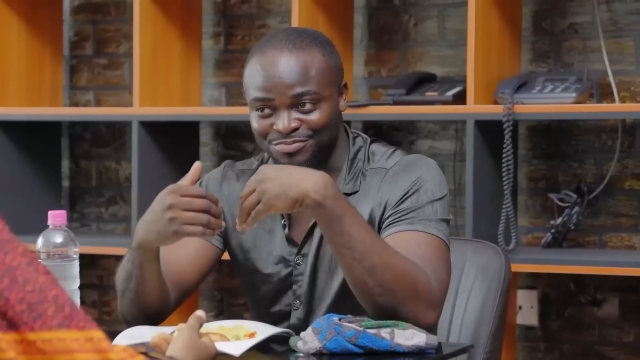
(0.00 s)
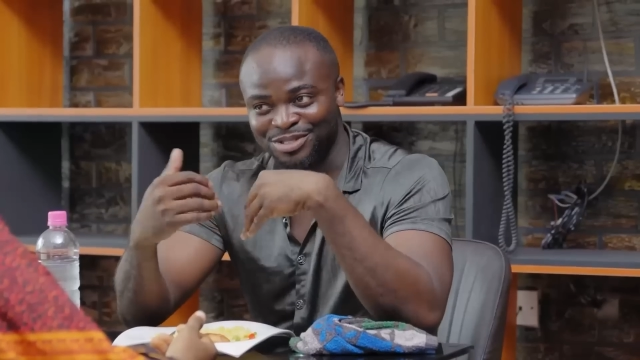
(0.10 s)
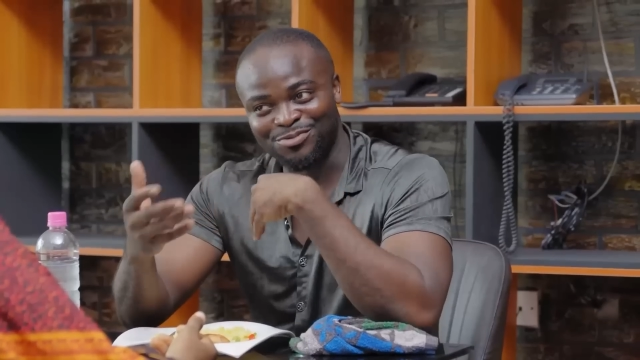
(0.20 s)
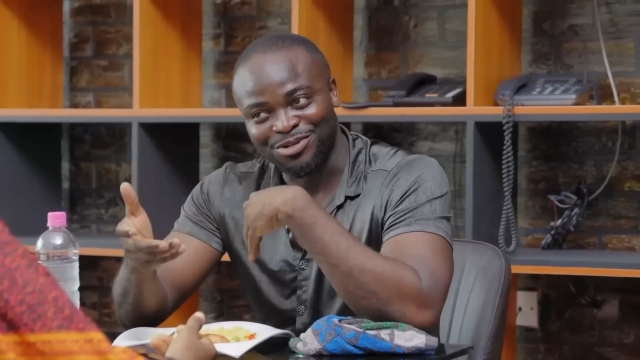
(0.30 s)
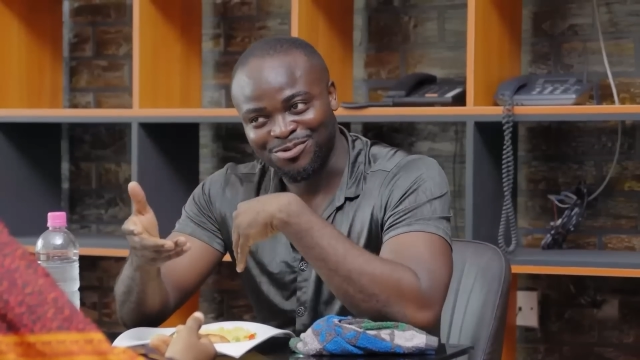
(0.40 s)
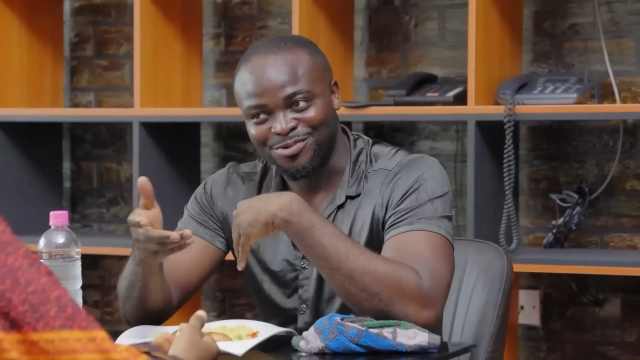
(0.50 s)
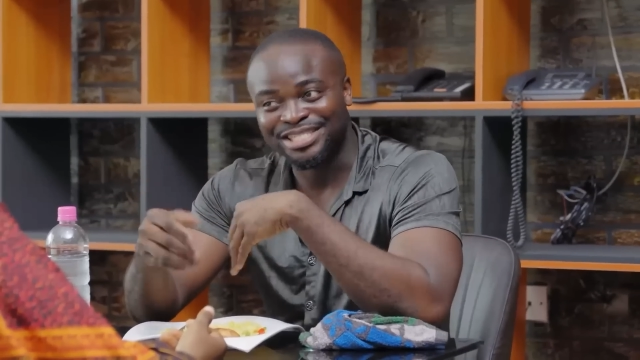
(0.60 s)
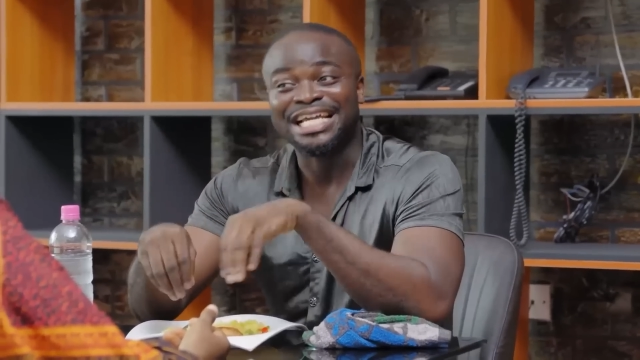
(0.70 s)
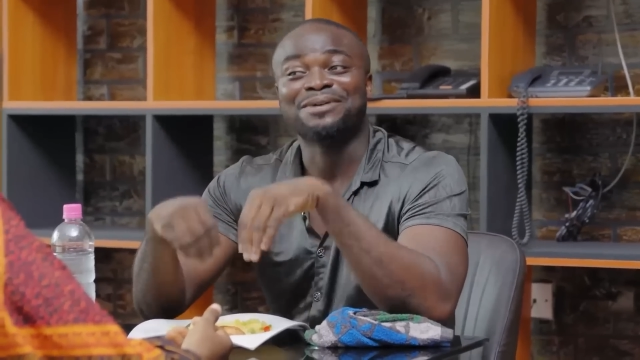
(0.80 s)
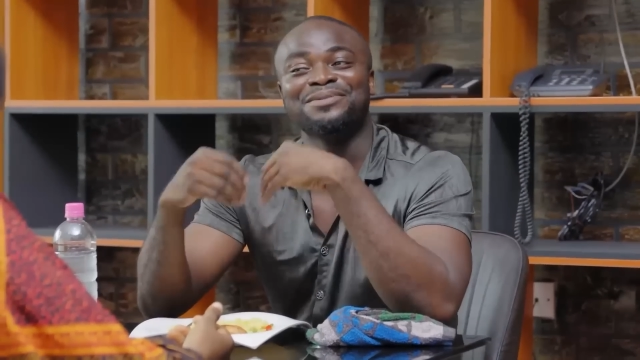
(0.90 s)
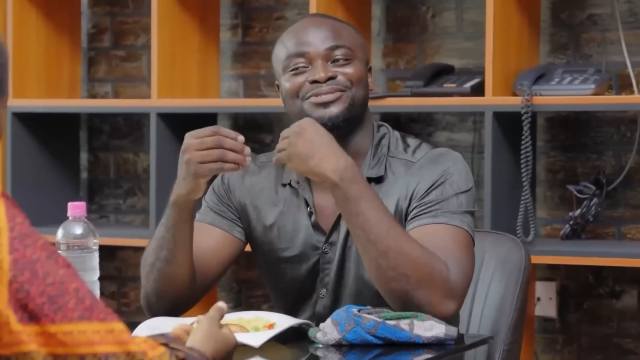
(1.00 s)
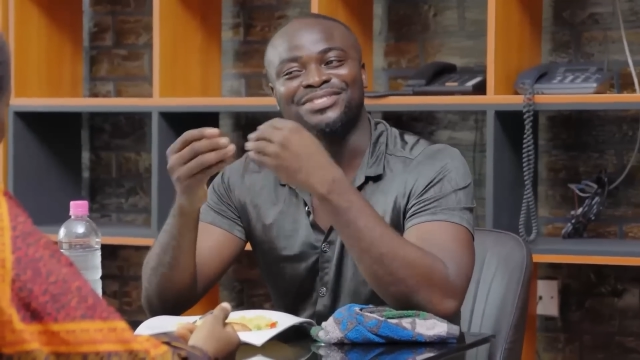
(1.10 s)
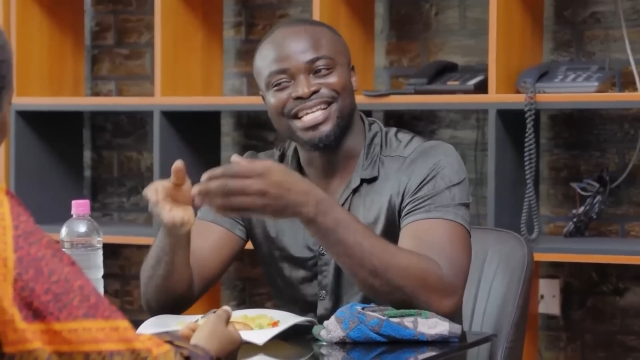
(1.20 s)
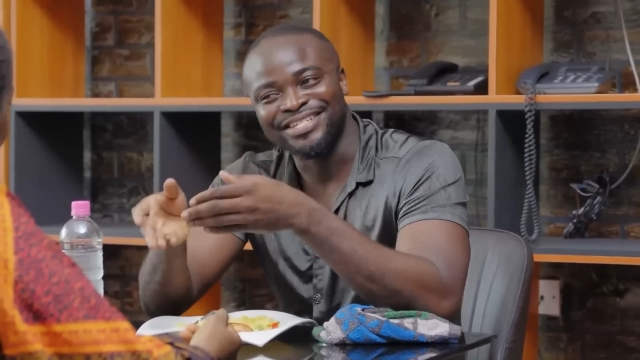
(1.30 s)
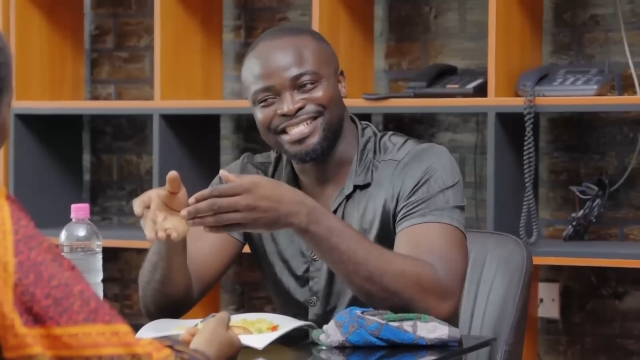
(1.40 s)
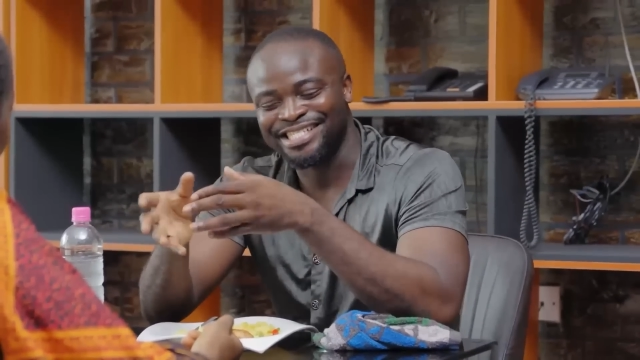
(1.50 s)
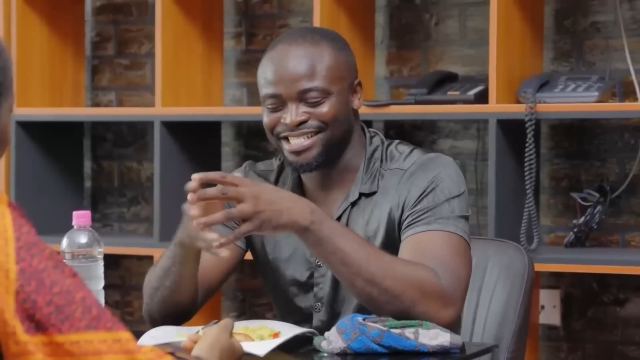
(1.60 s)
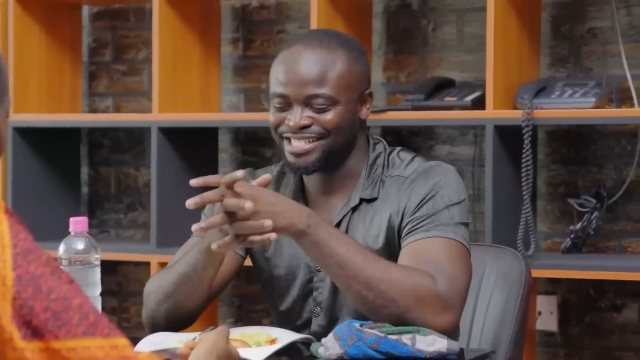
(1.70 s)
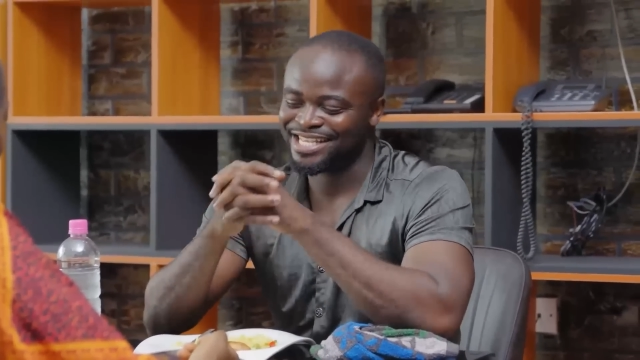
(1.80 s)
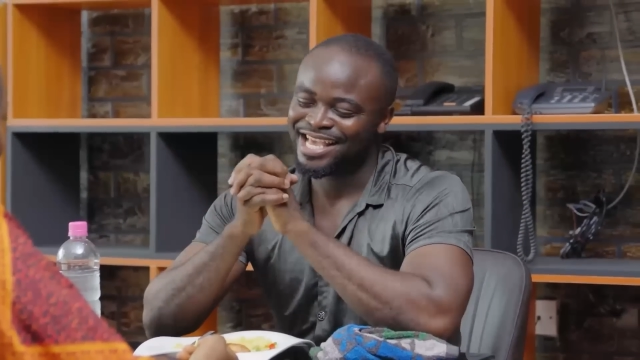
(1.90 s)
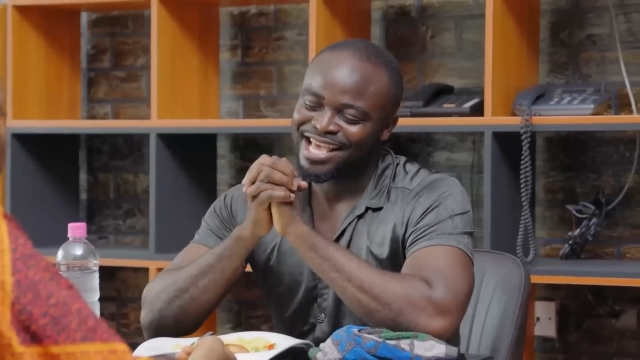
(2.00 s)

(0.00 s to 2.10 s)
to meet one-on-one so I can be able to tell you this too.